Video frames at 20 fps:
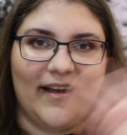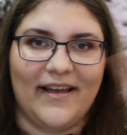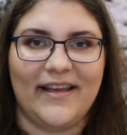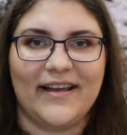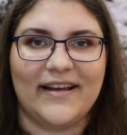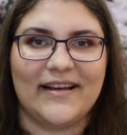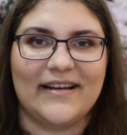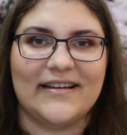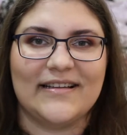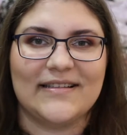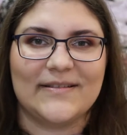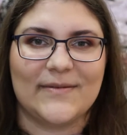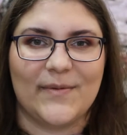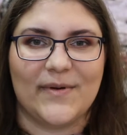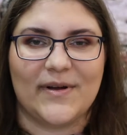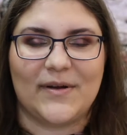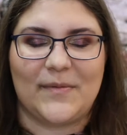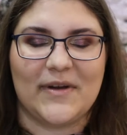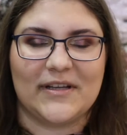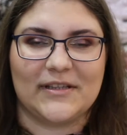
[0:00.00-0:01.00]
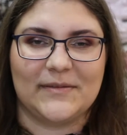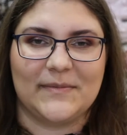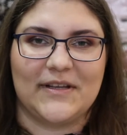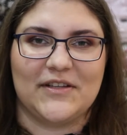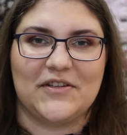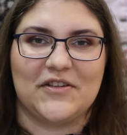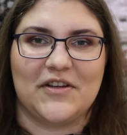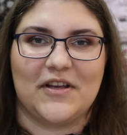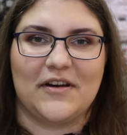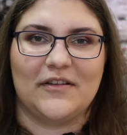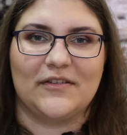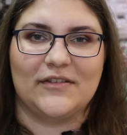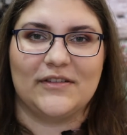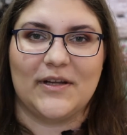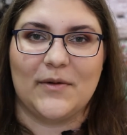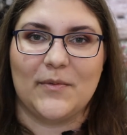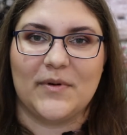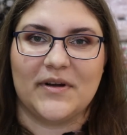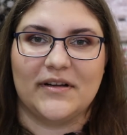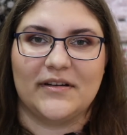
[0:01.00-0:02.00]
Hey guys, and welcome back to my channel.
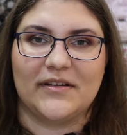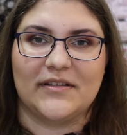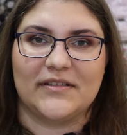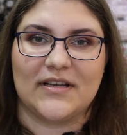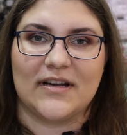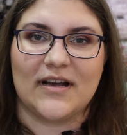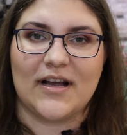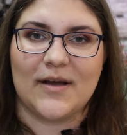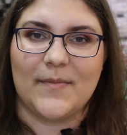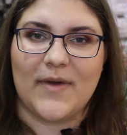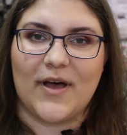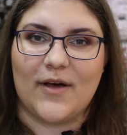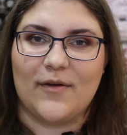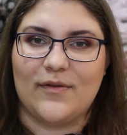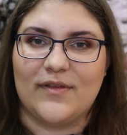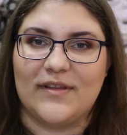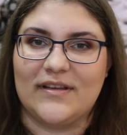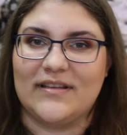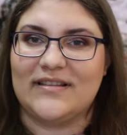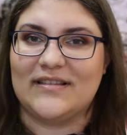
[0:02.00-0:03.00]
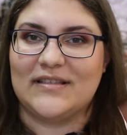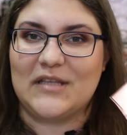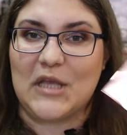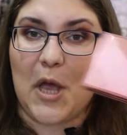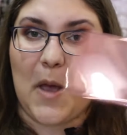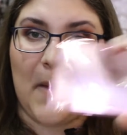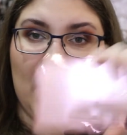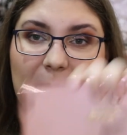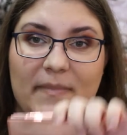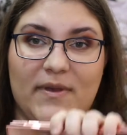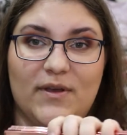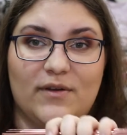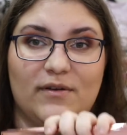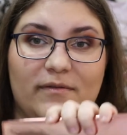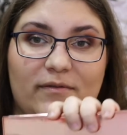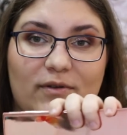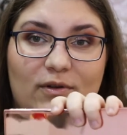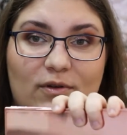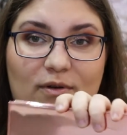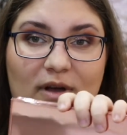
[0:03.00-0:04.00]
Today we're gonna talk about this
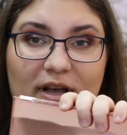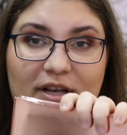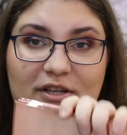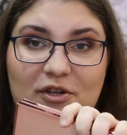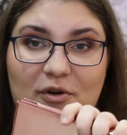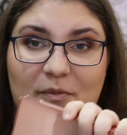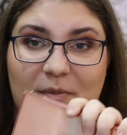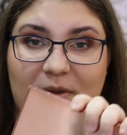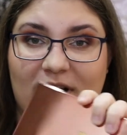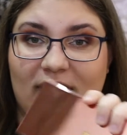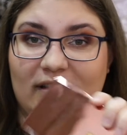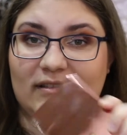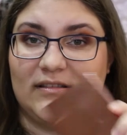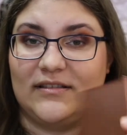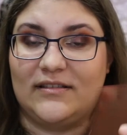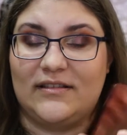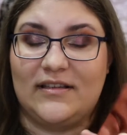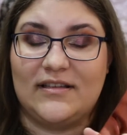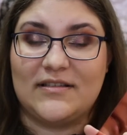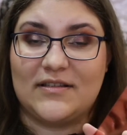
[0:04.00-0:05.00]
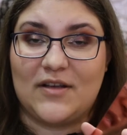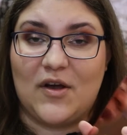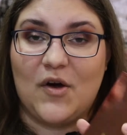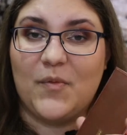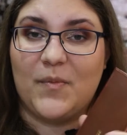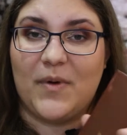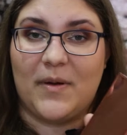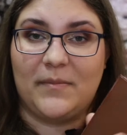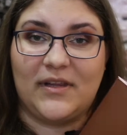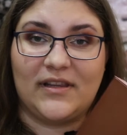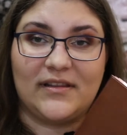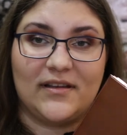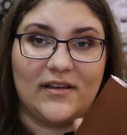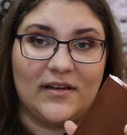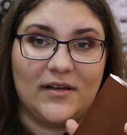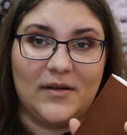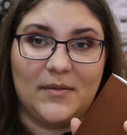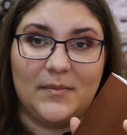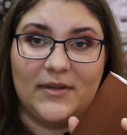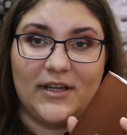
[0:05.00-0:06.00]
beautiful eyeshadow palette. Let's hope I'm not
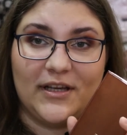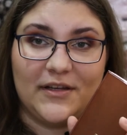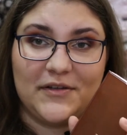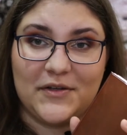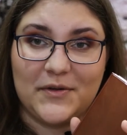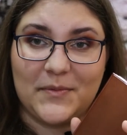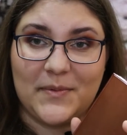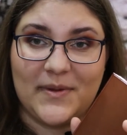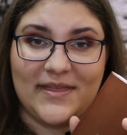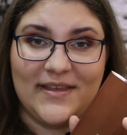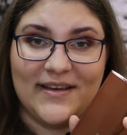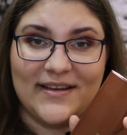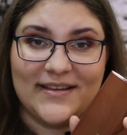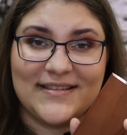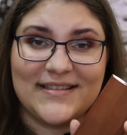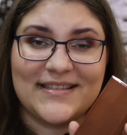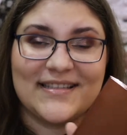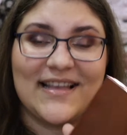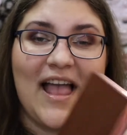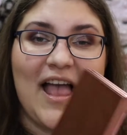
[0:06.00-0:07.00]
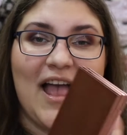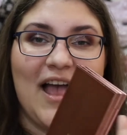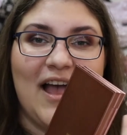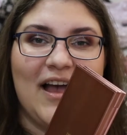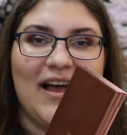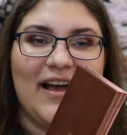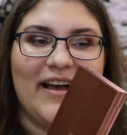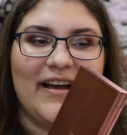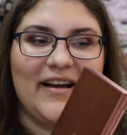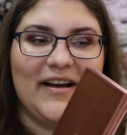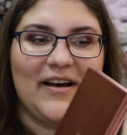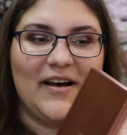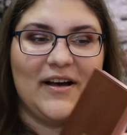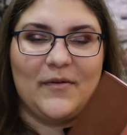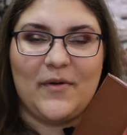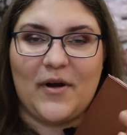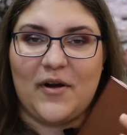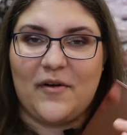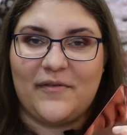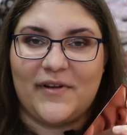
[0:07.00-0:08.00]
gonna blind you with this
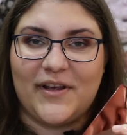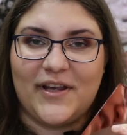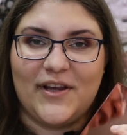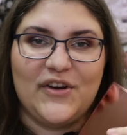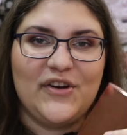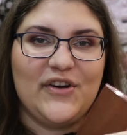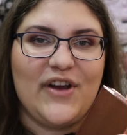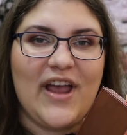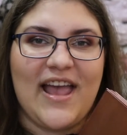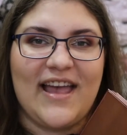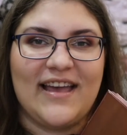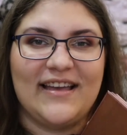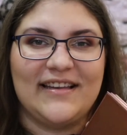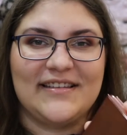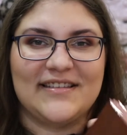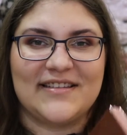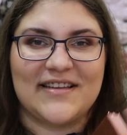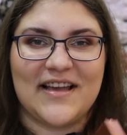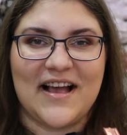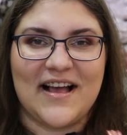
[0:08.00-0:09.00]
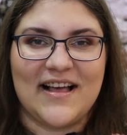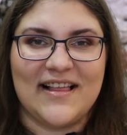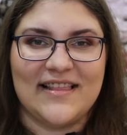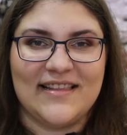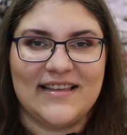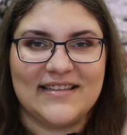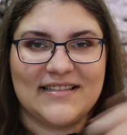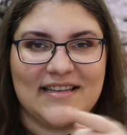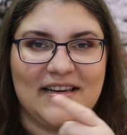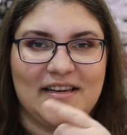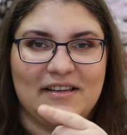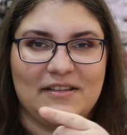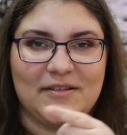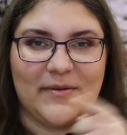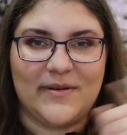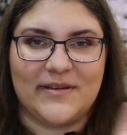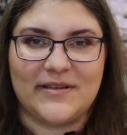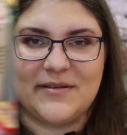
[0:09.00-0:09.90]
right over here, and let's get into it.